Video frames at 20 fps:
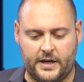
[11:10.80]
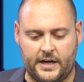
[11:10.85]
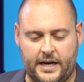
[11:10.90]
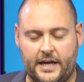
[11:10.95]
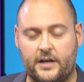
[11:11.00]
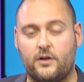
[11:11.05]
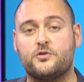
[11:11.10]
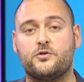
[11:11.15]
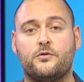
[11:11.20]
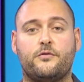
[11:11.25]

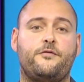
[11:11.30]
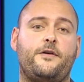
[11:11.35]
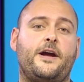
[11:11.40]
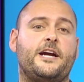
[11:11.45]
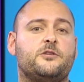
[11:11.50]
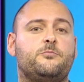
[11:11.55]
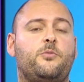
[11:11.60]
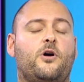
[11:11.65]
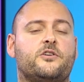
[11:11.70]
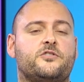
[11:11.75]
And also
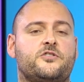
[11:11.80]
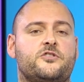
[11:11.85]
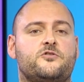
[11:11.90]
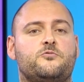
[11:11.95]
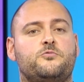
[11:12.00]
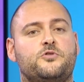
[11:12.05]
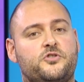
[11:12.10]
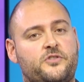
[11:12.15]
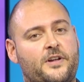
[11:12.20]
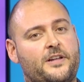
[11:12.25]
fact boxes,
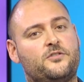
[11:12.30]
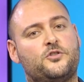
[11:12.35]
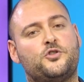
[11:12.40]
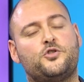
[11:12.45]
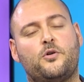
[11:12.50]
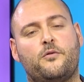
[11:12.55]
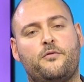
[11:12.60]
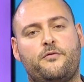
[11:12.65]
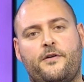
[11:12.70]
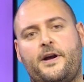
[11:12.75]
which tend to
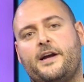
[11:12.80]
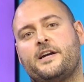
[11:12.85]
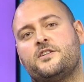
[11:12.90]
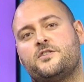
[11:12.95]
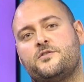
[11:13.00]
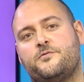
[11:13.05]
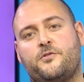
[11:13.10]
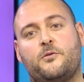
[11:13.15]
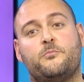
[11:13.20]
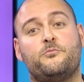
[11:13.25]
show facts
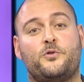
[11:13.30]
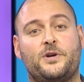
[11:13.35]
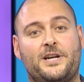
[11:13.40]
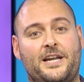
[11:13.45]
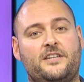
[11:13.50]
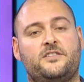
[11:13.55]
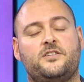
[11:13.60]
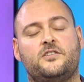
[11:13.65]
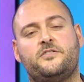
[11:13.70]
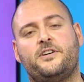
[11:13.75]
from
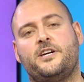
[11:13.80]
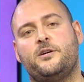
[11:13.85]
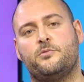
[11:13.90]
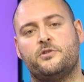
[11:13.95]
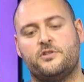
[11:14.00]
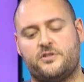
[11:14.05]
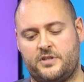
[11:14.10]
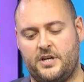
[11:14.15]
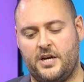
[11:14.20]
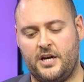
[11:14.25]
related
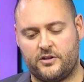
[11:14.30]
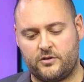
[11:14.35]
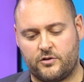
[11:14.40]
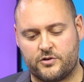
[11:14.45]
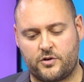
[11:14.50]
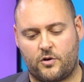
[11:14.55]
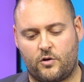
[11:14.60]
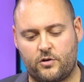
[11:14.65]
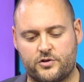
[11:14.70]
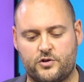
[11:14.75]
tables. Those
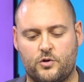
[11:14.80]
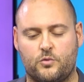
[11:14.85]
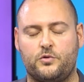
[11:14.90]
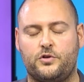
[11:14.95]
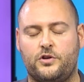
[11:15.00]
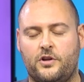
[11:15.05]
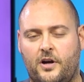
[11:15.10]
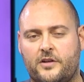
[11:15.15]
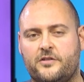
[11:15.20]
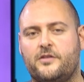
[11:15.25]
are also
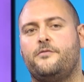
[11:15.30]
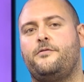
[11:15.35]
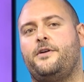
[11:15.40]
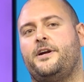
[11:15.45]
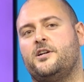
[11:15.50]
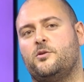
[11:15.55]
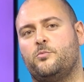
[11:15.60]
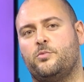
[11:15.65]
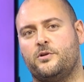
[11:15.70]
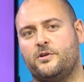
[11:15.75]
not
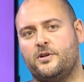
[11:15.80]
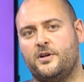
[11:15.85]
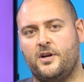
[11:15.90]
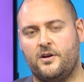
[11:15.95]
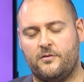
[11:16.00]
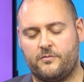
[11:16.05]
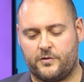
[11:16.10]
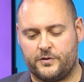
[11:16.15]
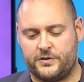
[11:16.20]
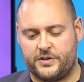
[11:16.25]
available
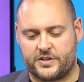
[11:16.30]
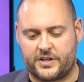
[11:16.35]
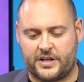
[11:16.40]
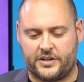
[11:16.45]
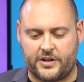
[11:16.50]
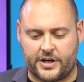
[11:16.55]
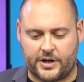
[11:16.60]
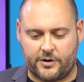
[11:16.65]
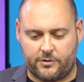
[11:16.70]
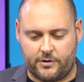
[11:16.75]
for this
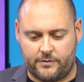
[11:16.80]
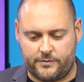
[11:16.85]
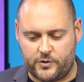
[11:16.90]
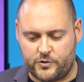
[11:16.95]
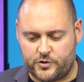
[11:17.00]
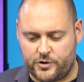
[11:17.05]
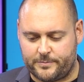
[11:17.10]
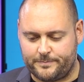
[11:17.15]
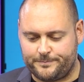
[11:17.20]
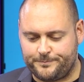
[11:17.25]
category of
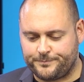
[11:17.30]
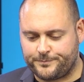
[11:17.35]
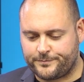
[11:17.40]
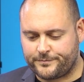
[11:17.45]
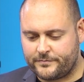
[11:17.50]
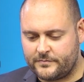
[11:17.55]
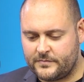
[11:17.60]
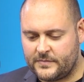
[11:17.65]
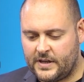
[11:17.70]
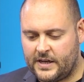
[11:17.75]
user.
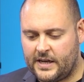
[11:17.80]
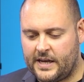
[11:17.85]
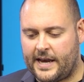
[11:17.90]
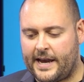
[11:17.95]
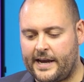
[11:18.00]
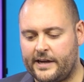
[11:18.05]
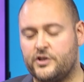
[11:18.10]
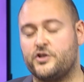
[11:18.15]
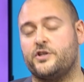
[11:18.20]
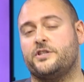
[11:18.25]

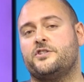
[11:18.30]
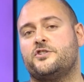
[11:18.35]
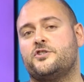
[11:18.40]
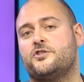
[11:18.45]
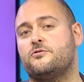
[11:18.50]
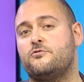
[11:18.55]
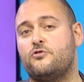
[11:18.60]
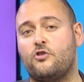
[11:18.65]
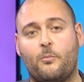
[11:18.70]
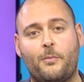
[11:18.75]

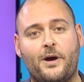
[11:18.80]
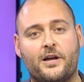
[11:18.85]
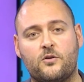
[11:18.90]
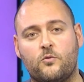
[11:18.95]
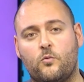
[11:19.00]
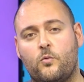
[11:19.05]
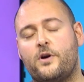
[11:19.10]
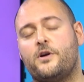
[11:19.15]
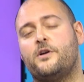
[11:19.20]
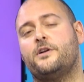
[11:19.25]
Actions, no matter
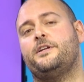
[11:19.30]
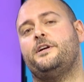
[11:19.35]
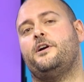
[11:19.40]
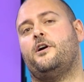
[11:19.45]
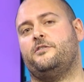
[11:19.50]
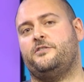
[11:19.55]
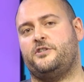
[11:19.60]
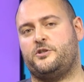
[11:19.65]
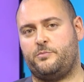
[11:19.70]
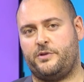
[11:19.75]
where they
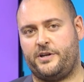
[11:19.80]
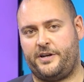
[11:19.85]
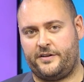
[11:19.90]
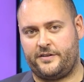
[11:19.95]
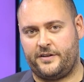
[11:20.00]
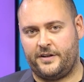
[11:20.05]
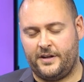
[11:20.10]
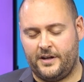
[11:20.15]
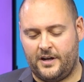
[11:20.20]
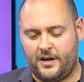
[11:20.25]
are displayed,
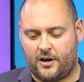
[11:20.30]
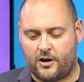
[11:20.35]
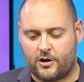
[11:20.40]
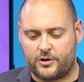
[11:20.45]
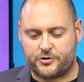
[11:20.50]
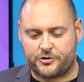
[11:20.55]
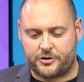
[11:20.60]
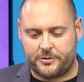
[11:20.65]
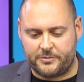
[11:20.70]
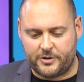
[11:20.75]
are
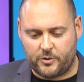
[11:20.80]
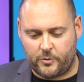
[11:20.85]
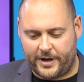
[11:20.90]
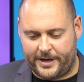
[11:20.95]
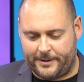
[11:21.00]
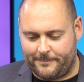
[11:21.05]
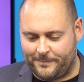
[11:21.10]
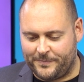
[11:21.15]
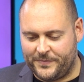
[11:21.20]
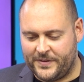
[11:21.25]
trimmed
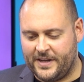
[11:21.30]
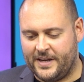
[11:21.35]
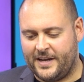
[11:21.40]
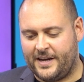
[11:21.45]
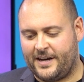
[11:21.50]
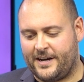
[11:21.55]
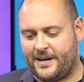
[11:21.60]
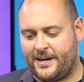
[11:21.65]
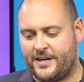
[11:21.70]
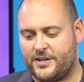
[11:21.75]
away.
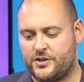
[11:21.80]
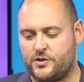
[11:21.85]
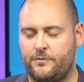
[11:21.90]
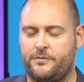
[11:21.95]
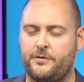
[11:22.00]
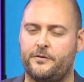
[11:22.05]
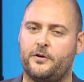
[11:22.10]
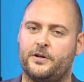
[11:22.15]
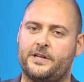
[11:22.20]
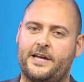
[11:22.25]
So if
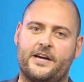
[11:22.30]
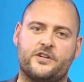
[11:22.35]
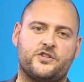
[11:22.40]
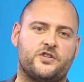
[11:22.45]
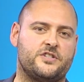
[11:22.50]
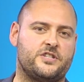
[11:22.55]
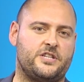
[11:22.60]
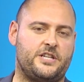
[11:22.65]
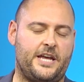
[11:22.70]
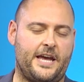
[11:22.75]
you've got
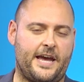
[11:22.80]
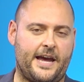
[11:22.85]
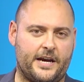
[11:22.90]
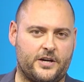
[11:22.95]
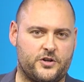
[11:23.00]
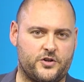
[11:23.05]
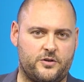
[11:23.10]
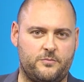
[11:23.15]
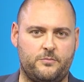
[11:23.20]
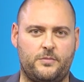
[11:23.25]
actions in the
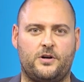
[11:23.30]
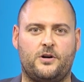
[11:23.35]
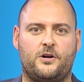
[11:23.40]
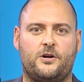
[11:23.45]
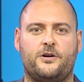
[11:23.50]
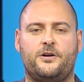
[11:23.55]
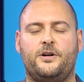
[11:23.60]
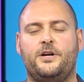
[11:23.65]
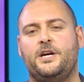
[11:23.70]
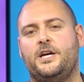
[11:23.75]
action
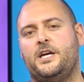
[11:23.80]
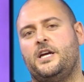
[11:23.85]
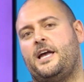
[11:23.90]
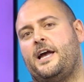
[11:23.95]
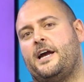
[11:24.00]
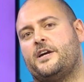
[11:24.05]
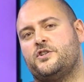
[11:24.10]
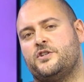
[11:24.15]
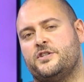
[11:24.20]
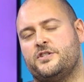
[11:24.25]
bar,
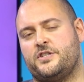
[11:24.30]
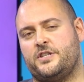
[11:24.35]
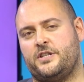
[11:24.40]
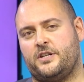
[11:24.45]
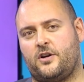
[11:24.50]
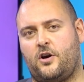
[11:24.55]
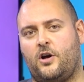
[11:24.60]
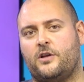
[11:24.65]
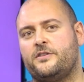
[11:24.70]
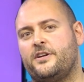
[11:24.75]
actions in the
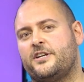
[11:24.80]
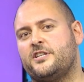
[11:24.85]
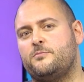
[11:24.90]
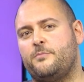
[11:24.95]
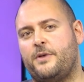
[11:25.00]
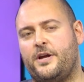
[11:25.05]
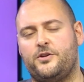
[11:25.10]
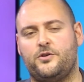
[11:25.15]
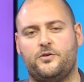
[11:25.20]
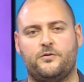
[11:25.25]
context
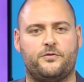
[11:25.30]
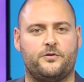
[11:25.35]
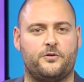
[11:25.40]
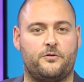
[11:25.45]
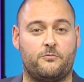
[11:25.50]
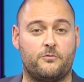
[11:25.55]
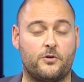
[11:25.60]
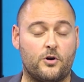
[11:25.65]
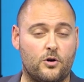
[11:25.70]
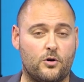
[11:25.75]
menu for a
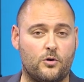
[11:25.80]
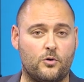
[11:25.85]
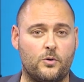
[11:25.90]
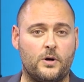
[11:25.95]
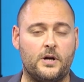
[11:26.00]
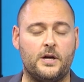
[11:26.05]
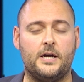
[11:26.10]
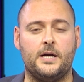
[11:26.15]
row,